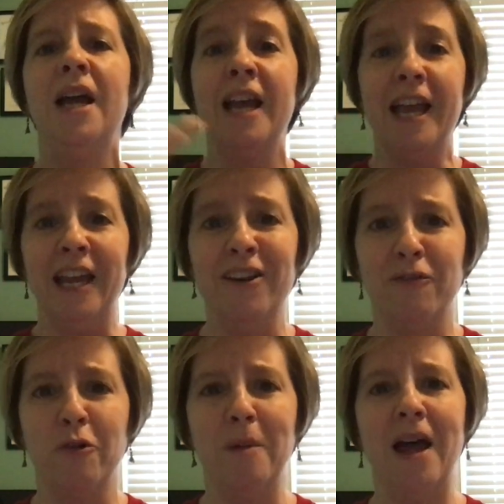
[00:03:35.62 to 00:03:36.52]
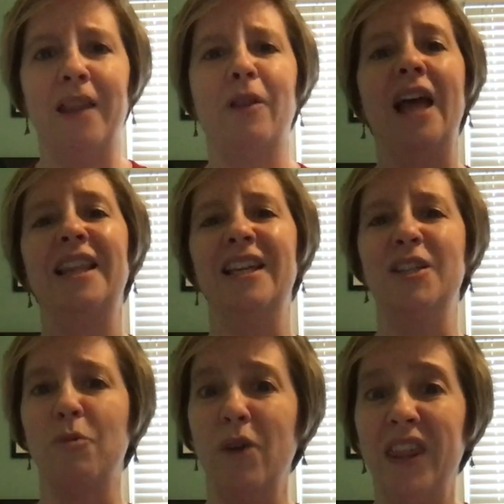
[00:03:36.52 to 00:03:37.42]
in a format like
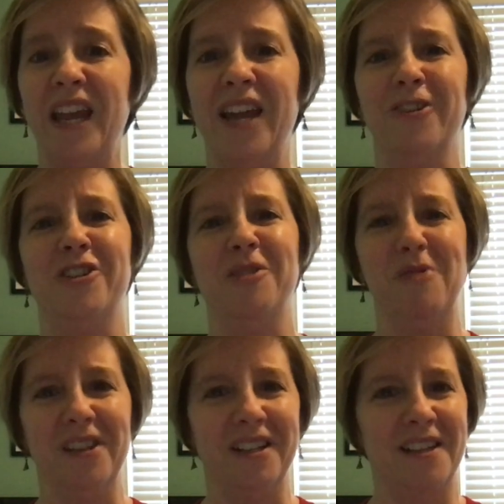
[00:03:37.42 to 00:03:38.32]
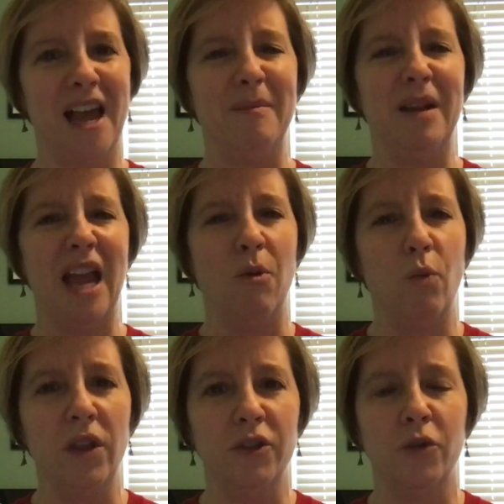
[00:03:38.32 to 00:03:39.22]
this with energy, with excitement, and
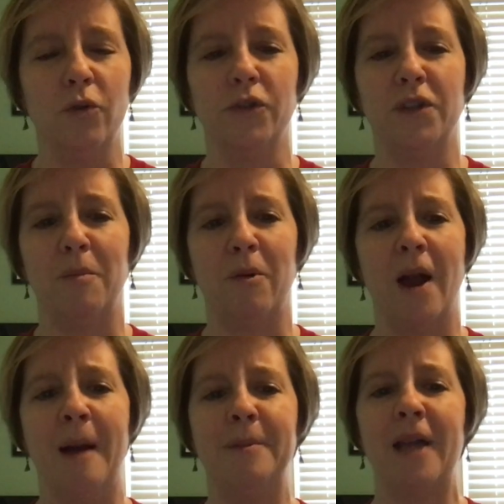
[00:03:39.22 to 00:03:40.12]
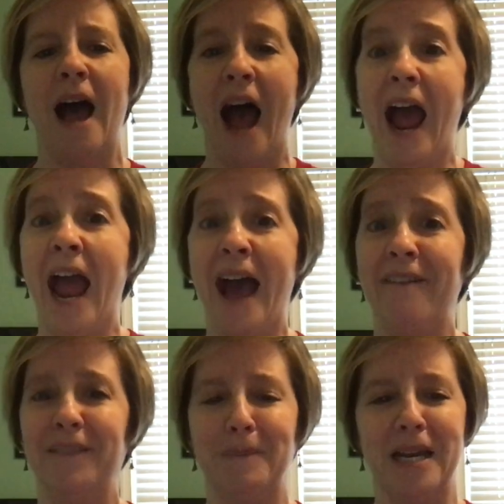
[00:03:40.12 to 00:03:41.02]
with tools that perhaps I
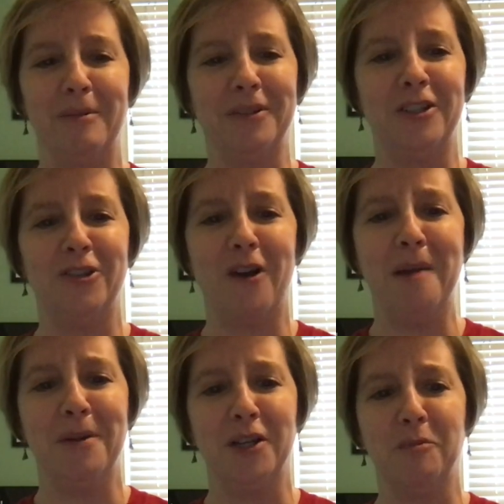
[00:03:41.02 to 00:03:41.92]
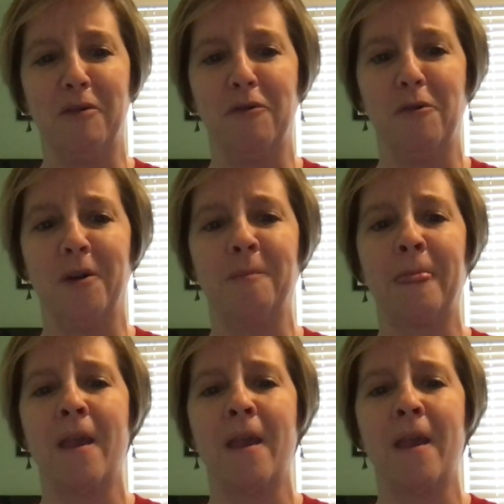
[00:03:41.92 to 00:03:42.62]
haven't been able to try much before.